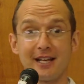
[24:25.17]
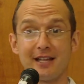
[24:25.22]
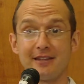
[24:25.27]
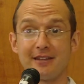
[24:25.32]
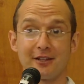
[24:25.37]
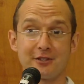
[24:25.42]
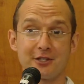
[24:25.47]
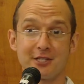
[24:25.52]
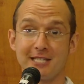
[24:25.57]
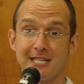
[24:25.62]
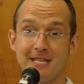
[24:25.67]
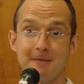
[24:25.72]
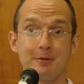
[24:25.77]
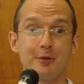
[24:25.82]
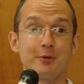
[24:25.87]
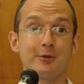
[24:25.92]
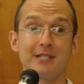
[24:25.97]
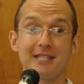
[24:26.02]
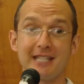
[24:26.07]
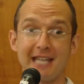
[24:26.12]
They'll just keep
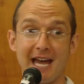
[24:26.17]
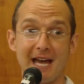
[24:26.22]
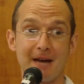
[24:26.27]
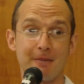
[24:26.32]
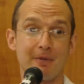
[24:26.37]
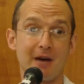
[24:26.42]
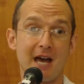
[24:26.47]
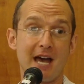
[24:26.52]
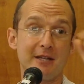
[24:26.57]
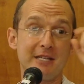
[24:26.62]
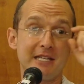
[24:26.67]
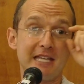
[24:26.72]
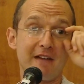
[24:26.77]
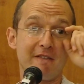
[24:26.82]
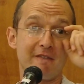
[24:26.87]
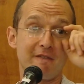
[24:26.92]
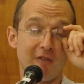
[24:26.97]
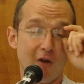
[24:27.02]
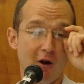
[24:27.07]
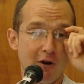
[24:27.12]
using the app, and you get
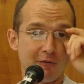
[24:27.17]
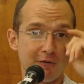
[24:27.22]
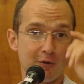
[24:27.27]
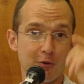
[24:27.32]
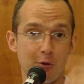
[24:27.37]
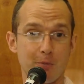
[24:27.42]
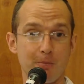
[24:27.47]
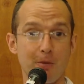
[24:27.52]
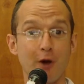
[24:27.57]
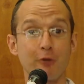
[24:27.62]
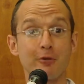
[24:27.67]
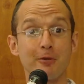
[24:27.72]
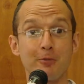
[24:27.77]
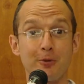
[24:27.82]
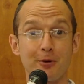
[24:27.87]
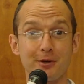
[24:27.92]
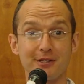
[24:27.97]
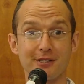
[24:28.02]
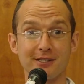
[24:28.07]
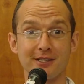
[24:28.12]
far fewer bug
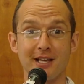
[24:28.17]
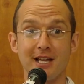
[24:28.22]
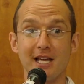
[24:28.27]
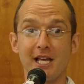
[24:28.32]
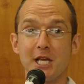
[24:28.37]
reports.